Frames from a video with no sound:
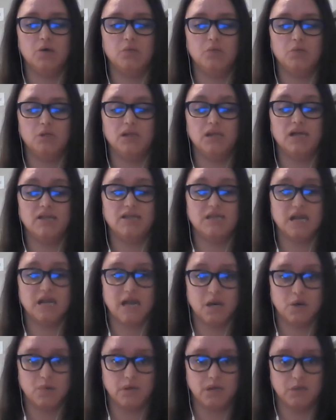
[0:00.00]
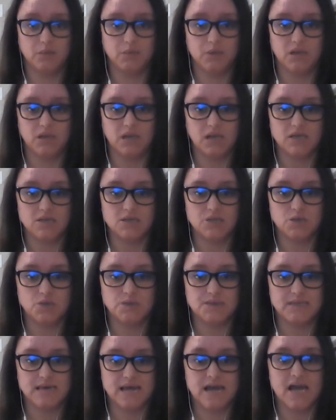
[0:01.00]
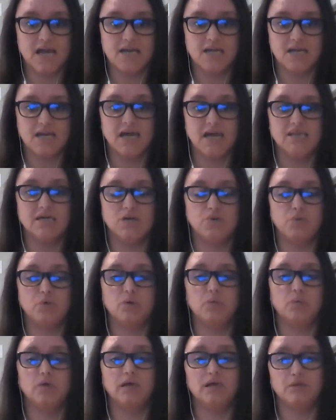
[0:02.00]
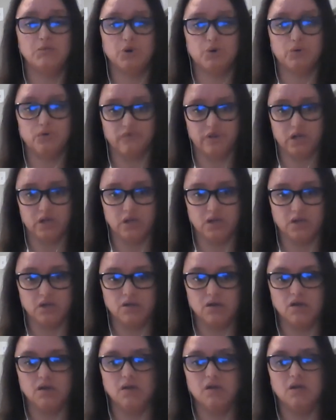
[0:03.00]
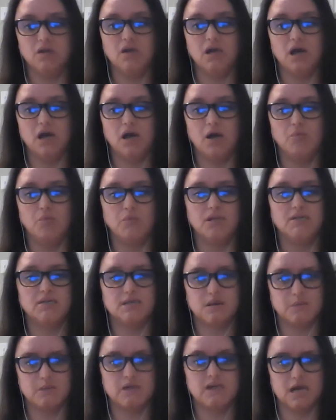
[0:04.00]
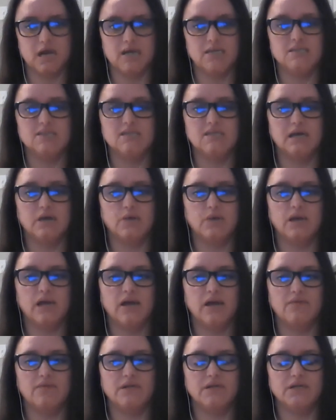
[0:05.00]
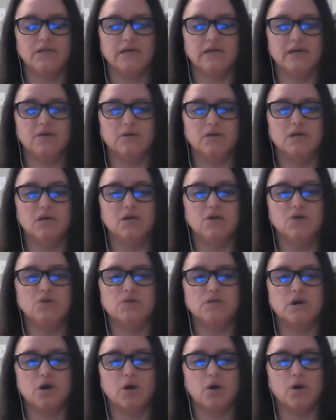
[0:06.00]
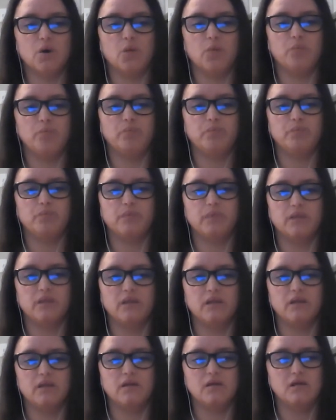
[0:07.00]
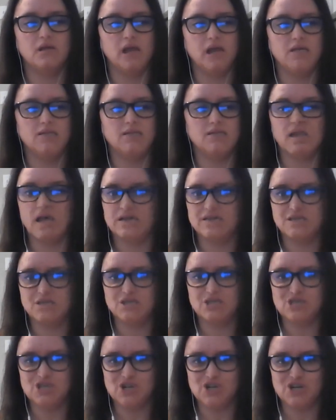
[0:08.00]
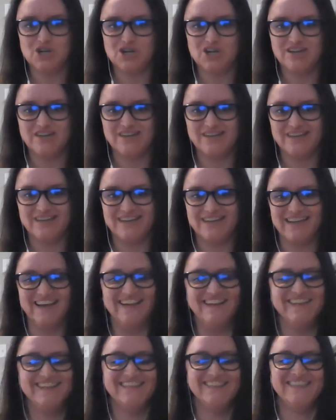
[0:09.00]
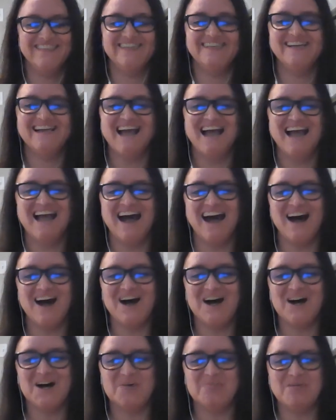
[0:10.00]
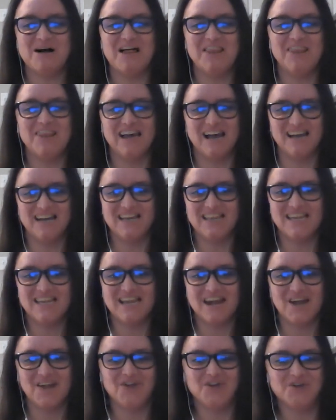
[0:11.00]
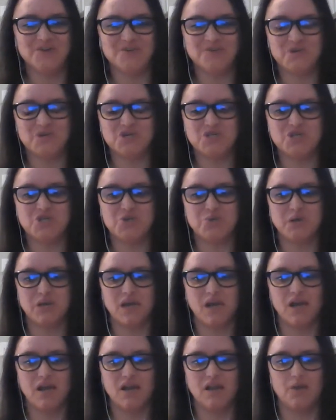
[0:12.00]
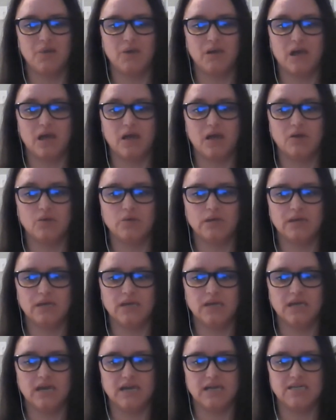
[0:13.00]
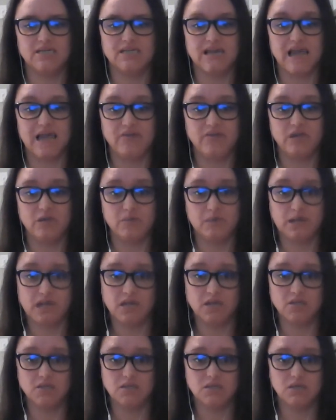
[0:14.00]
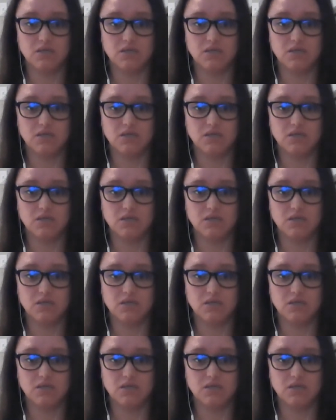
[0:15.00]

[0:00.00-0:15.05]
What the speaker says: Let the Airbnb guests use that. And then when we move in, get something nice like we have there now. So yes, lessons learned. A lot of the other furniture we got really nice heavy beds.